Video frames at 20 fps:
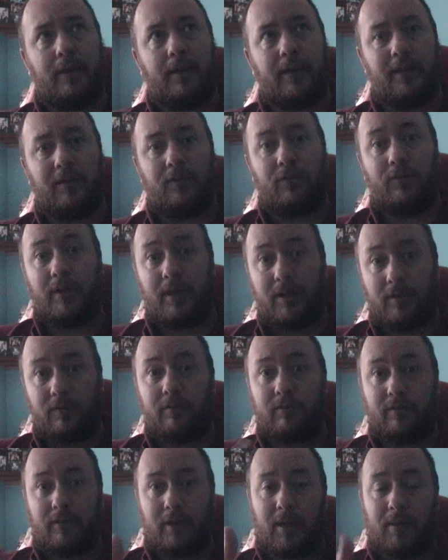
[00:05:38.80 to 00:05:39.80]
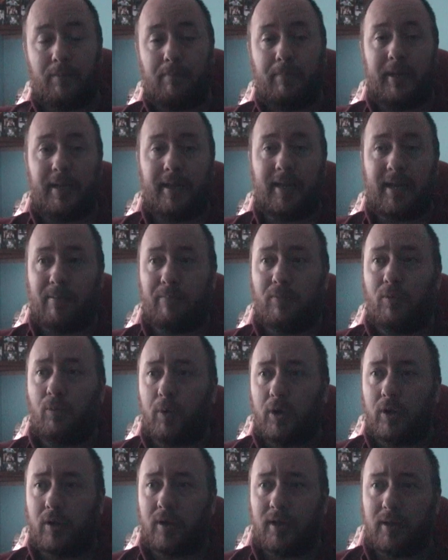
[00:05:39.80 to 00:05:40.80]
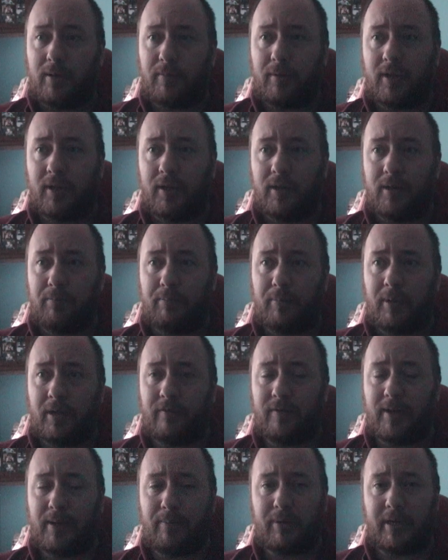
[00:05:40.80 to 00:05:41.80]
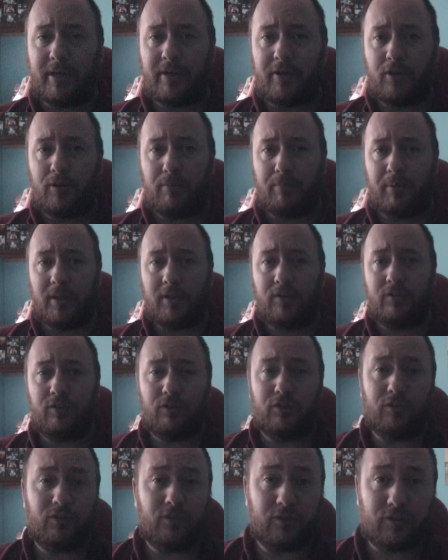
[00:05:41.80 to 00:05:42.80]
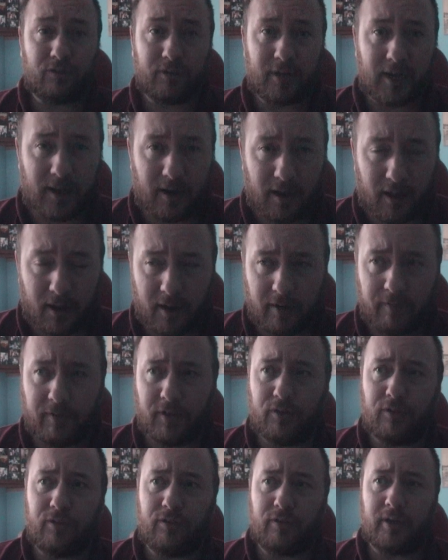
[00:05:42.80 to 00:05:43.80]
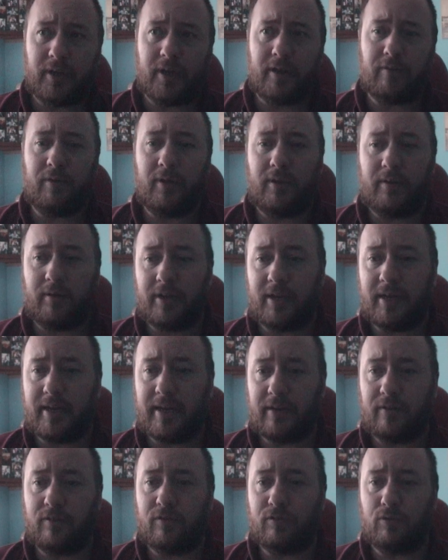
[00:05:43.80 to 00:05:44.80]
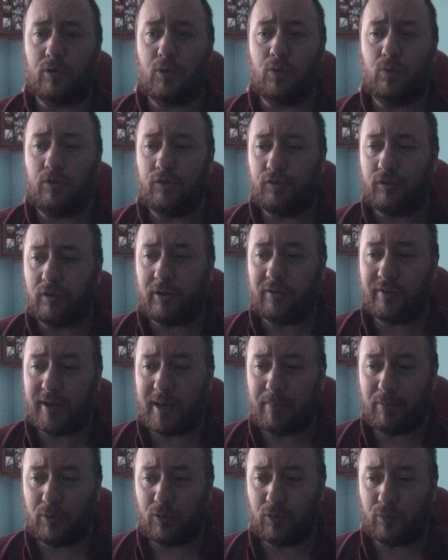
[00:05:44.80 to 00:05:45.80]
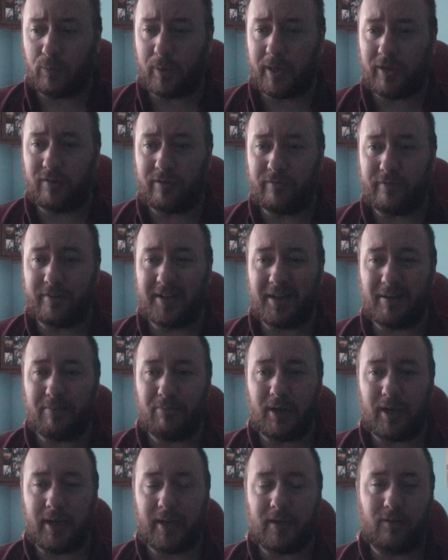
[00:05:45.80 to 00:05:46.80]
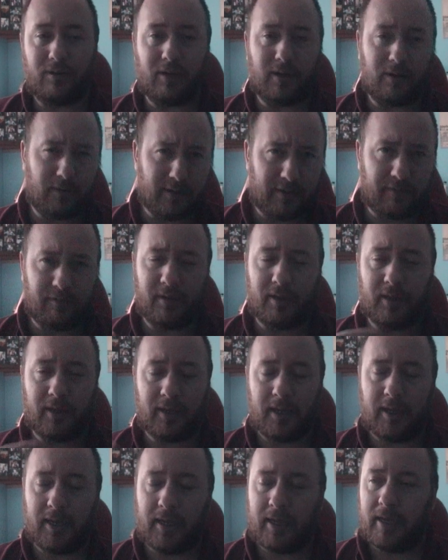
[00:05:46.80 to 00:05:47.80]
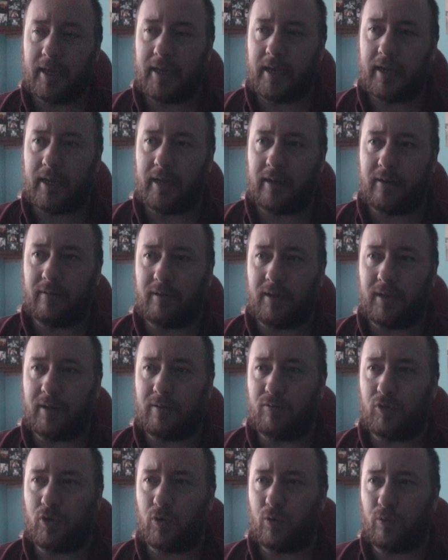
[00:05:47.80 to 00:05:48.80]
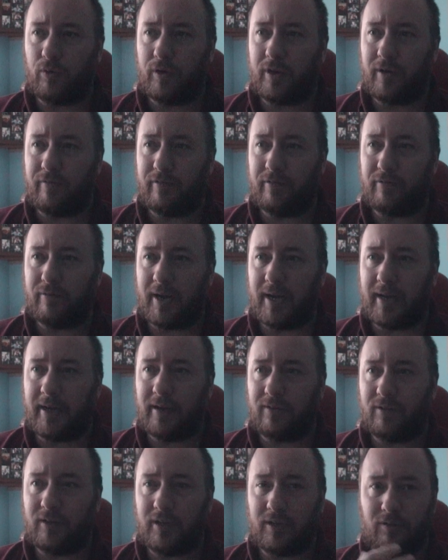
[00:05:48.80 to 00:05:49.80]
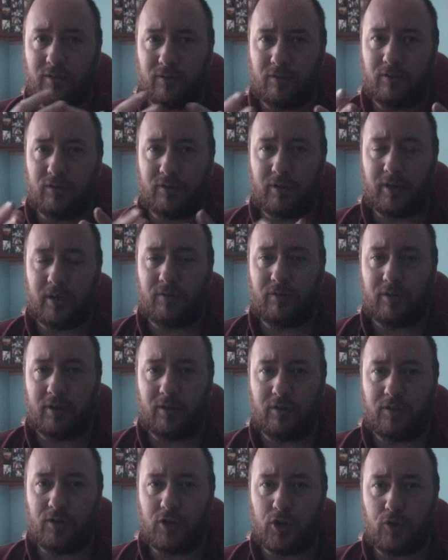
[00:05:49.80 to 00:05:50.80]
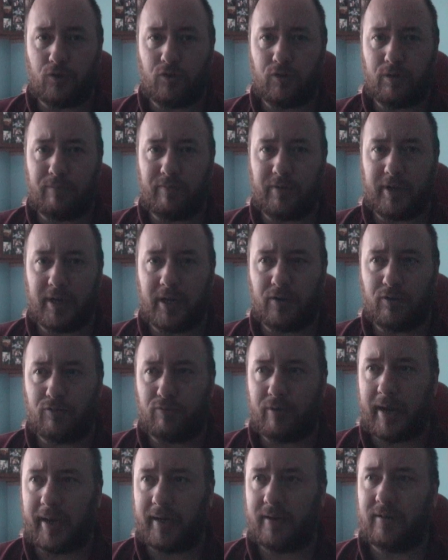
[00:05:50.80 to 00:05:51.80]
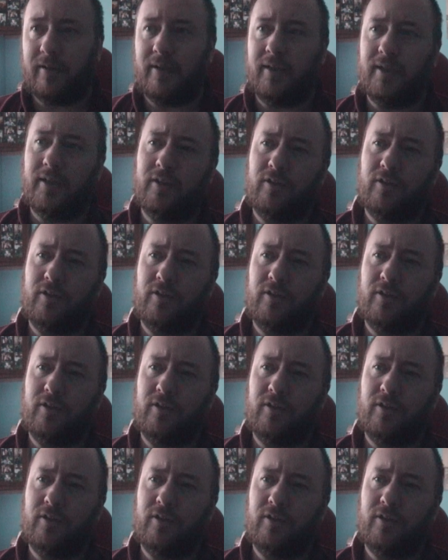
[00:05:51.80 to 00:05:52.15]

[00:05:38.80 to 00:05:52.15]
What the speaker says: It's made the camera work like perfectly brand new. But this is just to say live, this isn't, I didn't need to record this on a tape, it was a waste of a tape really, because I'd have to record over it really, because these are just, it's just a YouTube video direct.